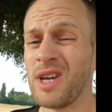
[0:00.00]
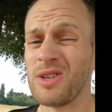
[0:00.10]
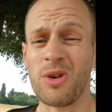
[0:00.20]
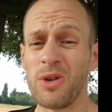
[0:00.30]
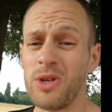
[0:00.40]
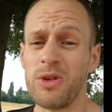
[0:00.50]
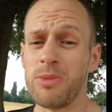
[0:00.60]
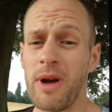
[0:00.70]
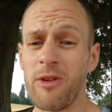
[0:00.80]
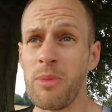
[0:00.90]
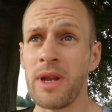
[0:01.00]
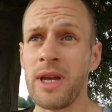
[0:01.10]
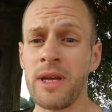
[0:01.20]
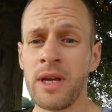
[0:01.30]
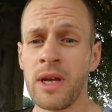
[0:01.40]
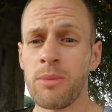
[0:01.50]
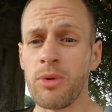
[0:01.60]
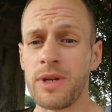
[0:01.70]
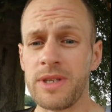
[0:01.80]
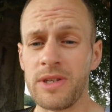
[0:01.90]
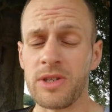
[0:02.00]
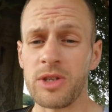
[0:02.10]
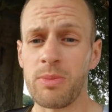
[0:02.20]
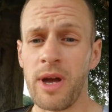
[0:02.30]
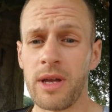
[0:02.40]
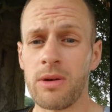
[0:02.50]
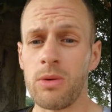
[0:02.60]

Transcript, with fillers: Not a huge amount of money, pretty decent spec.